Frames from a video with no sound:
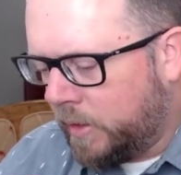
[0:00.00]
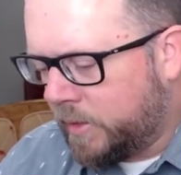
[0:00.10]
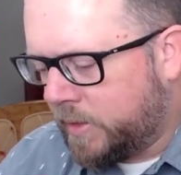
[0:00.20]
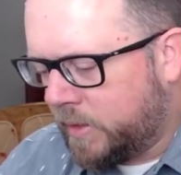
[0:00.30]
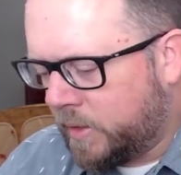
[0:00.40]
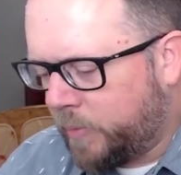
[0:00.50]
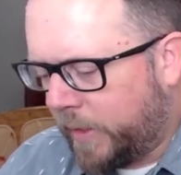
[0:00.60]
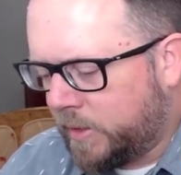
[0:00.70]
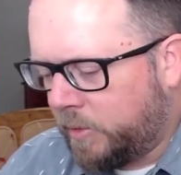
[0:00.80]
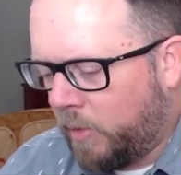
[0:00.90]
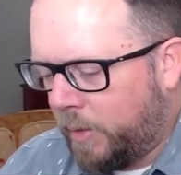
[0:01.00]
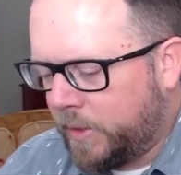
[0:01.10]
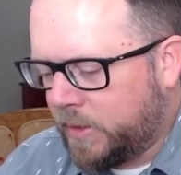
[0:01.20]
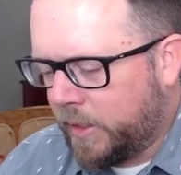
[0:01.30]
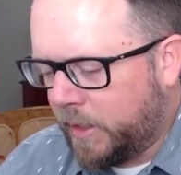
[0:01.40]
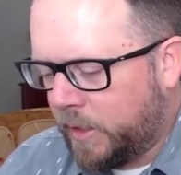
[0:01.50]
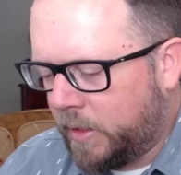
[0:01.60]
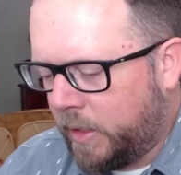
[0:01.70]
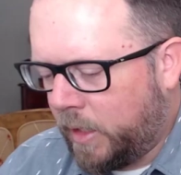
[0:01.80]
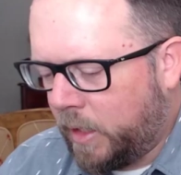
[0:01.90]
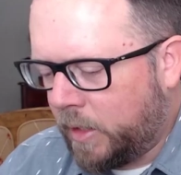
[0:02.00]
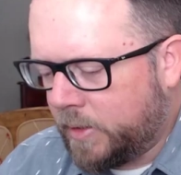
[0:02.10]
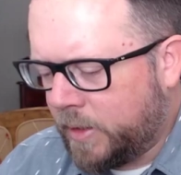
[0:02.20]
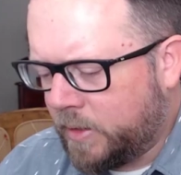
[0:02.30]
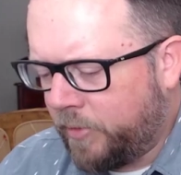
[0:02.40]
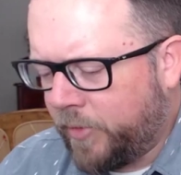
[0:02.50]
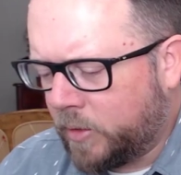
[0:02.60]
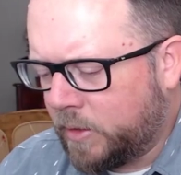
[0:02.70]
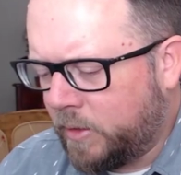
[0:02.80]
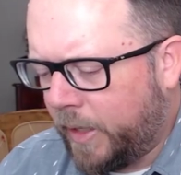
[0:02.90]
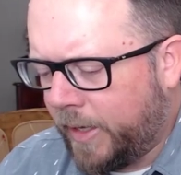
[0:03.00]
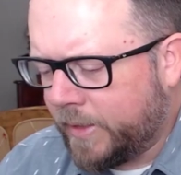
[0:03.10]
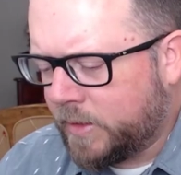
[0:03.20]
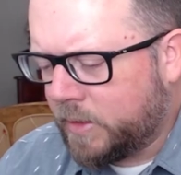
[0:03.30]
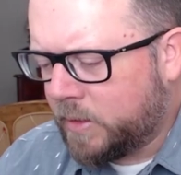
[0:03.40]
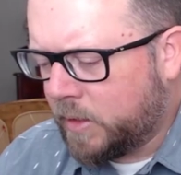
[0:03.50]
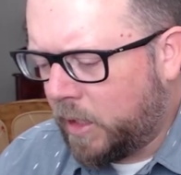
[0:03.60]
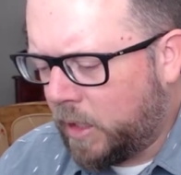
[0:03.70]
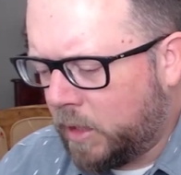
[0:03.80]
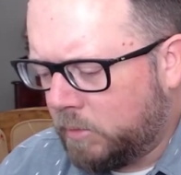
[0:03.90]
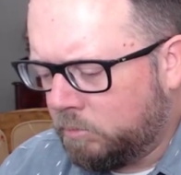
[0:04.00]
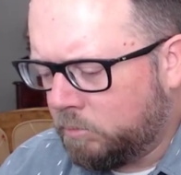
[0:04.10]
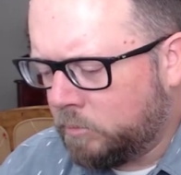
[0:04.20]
It's the Spicy Ramen Ticket. Uh, that's a Vault of Glass um,